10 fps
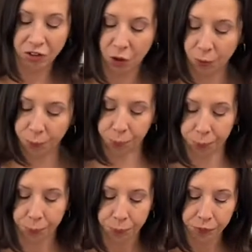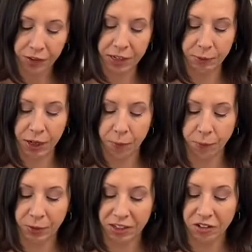So here we go.
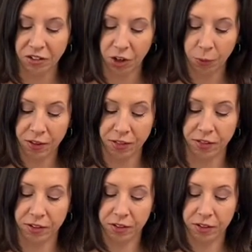We can start with,